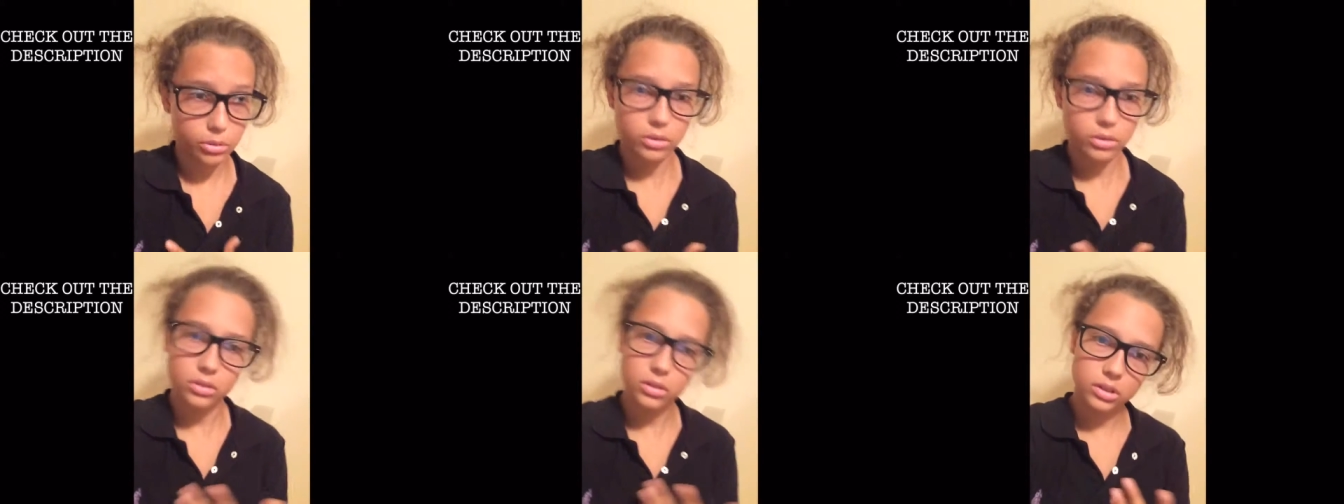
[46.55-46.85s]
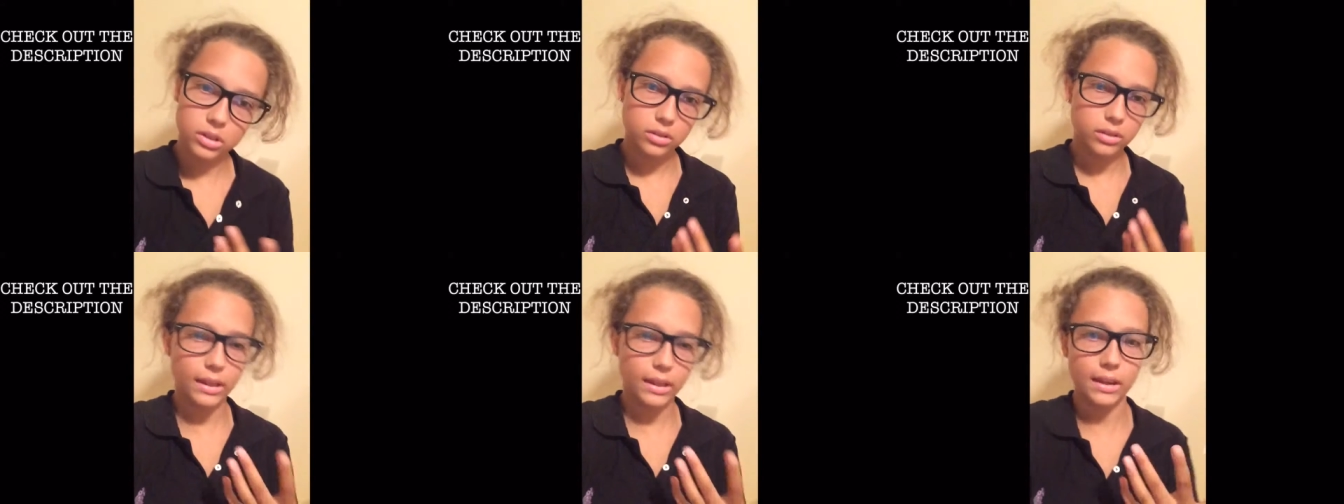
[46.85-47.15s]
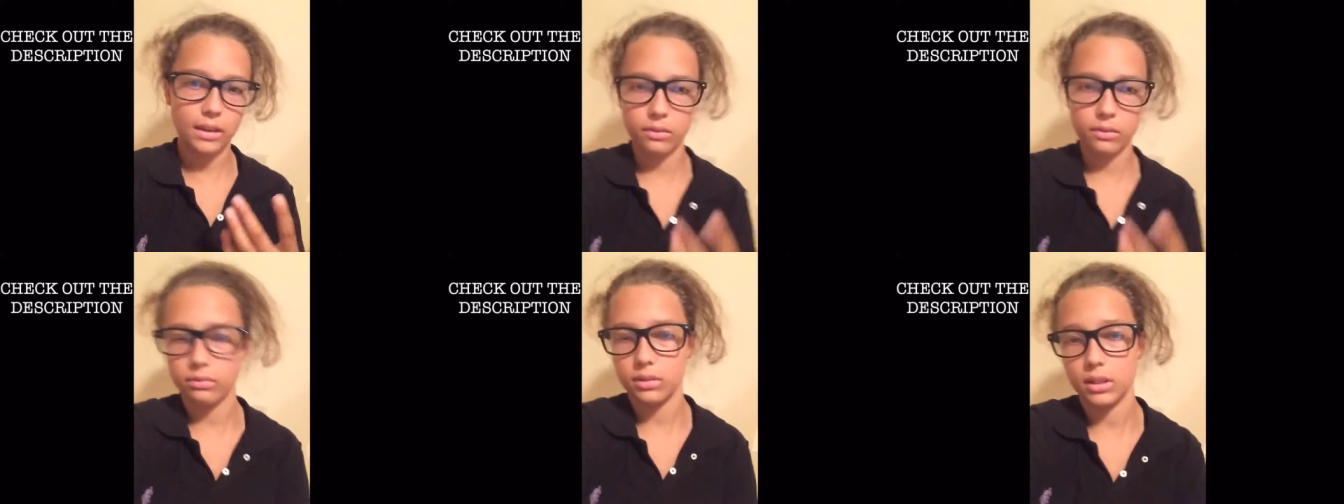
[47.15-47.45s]
or at least
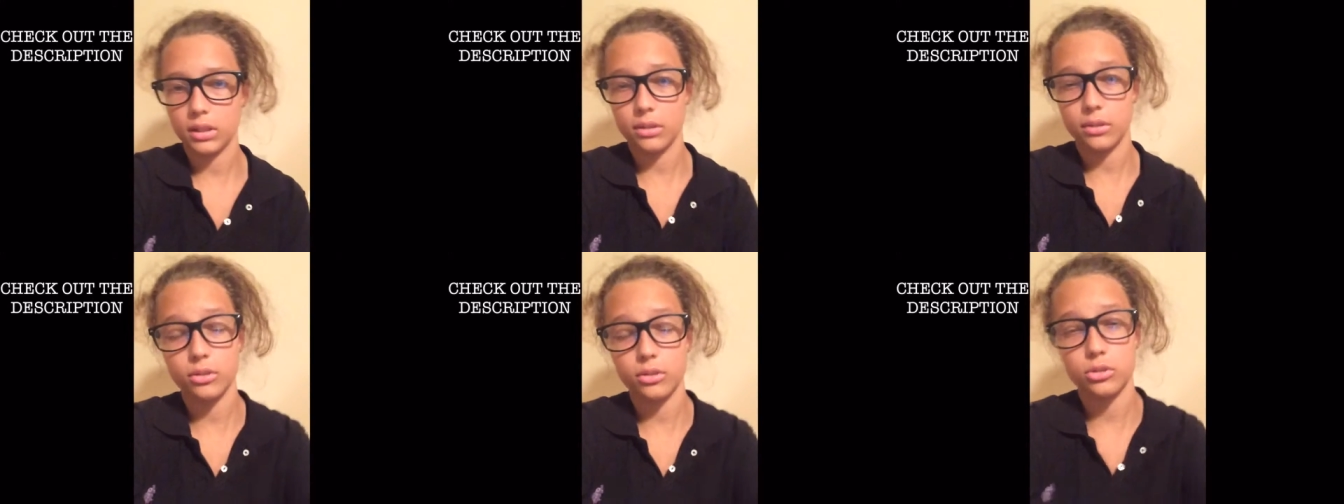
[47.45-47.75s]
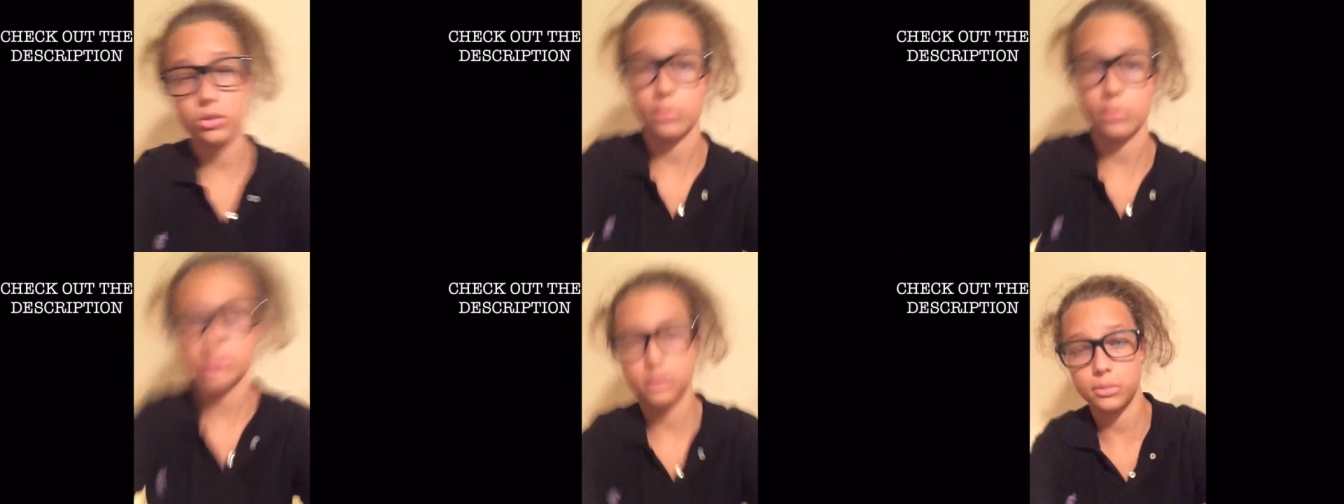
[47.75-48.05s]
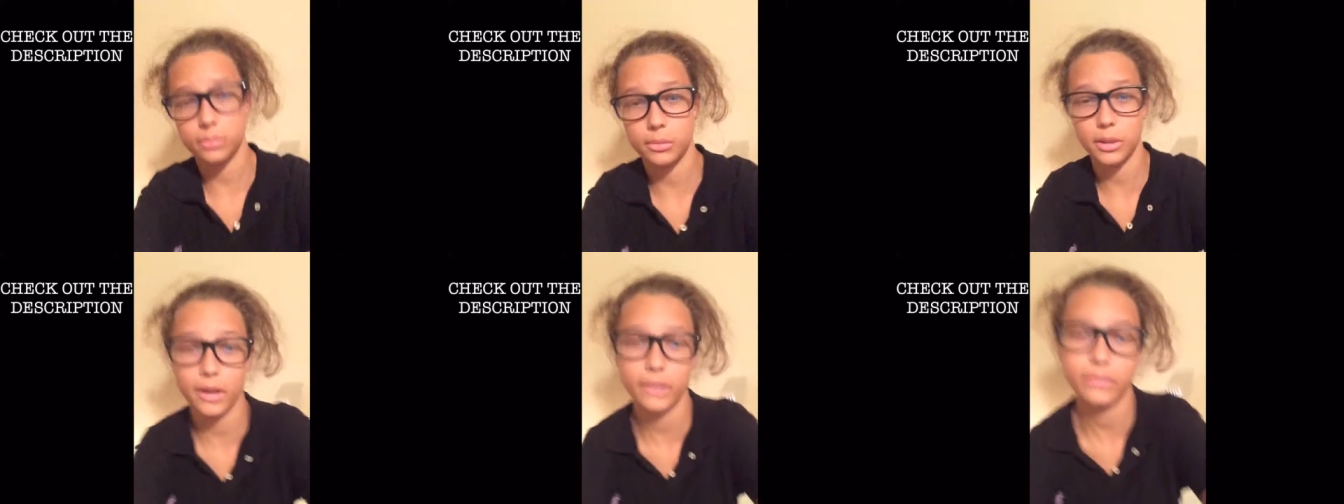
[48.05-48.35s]
like a video to show me
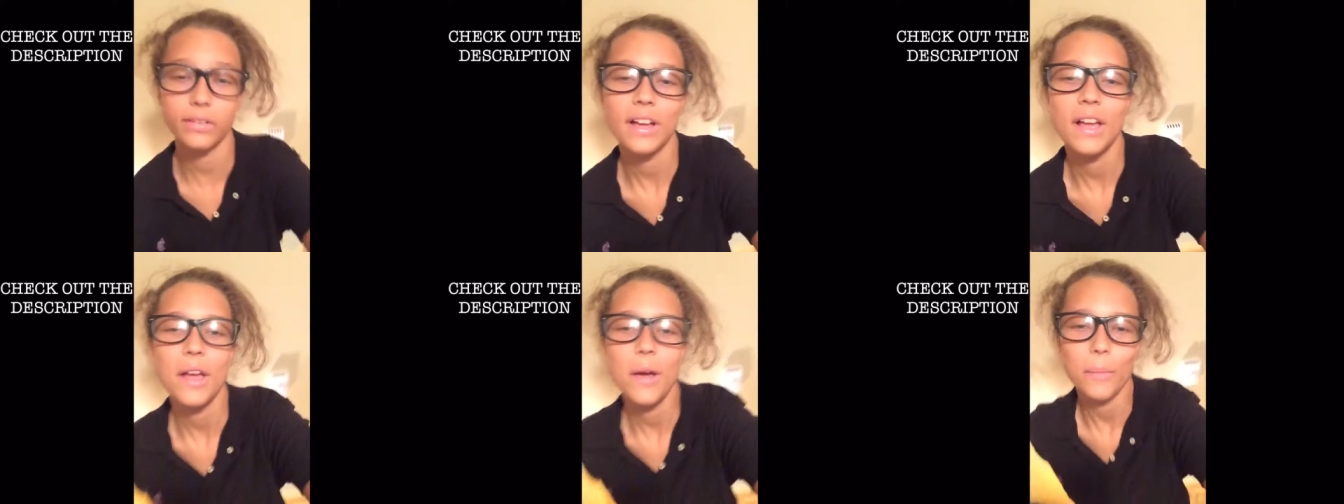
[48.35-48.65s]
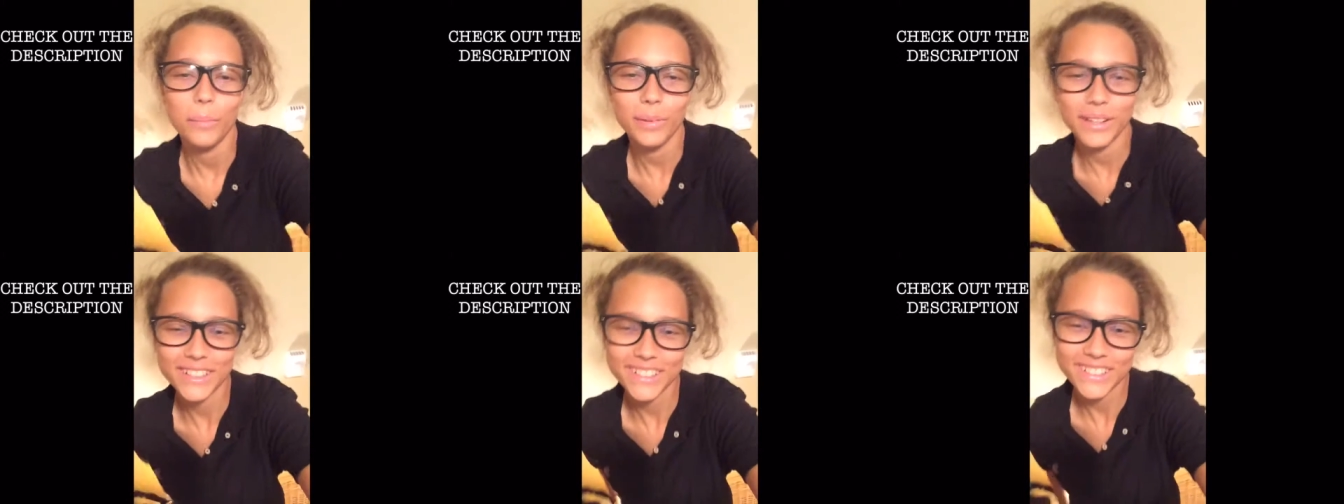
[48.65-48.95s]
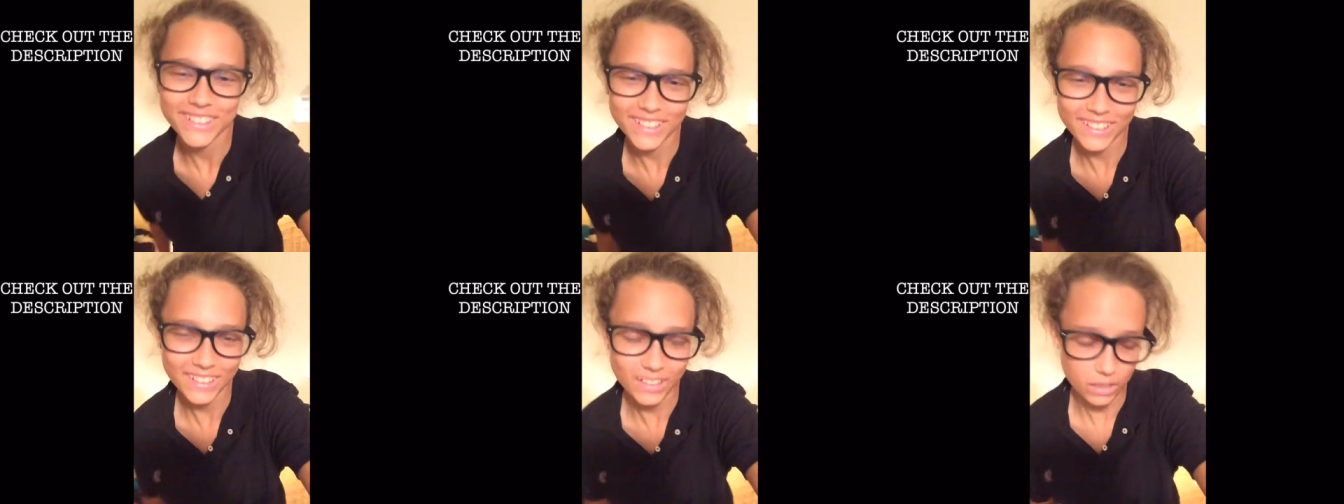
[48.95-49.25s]
some love
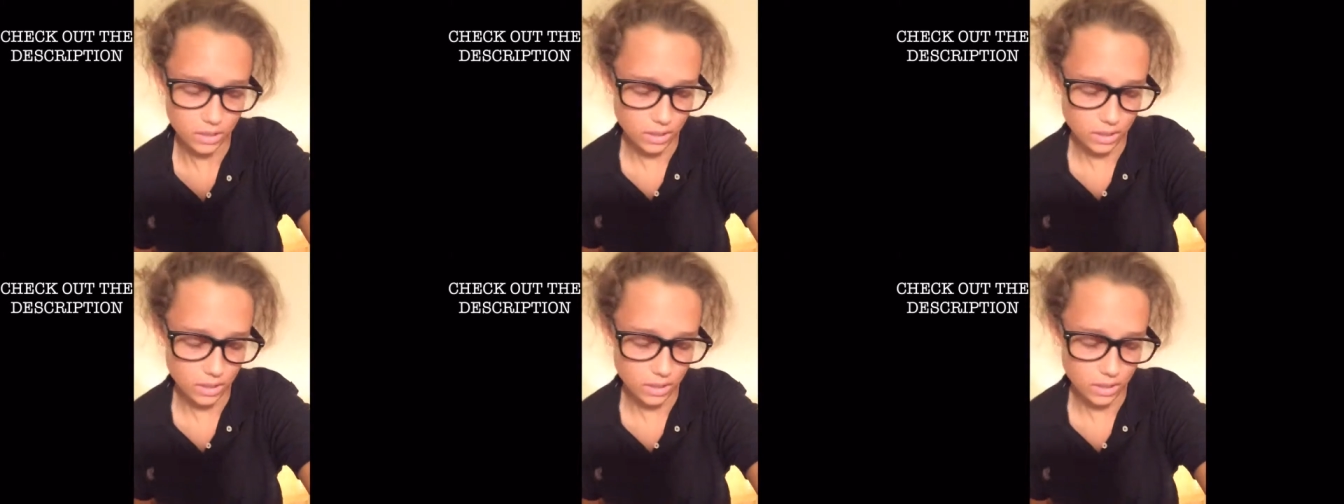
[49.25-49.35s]
but uh,